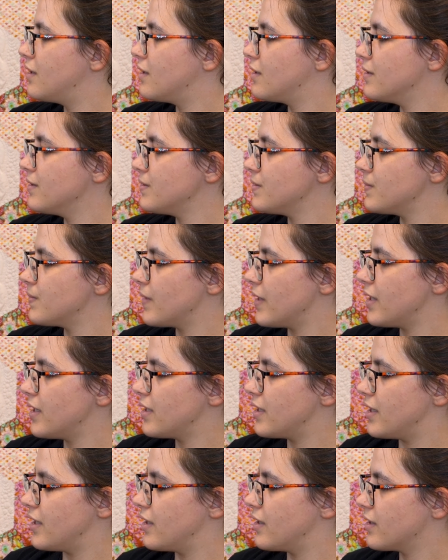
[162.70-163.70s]

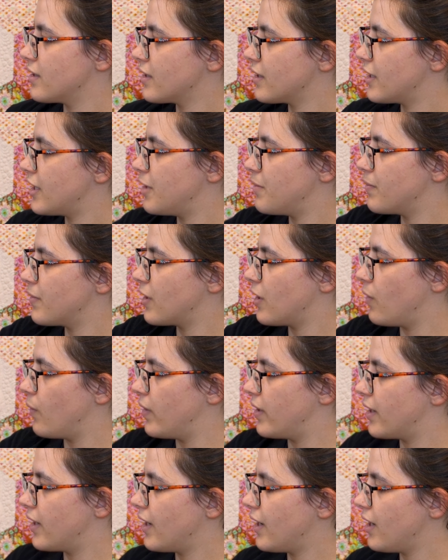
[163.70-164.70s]
Alrighty, keep
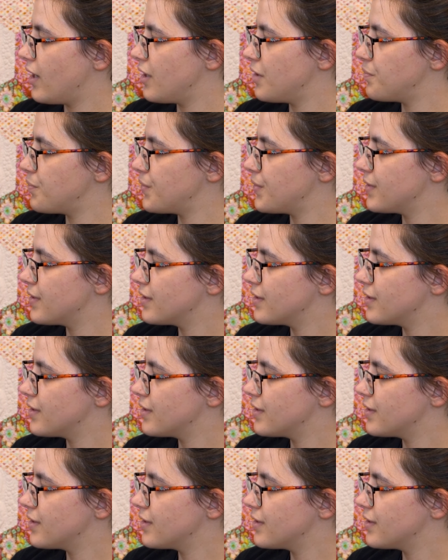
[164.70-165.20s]
going up.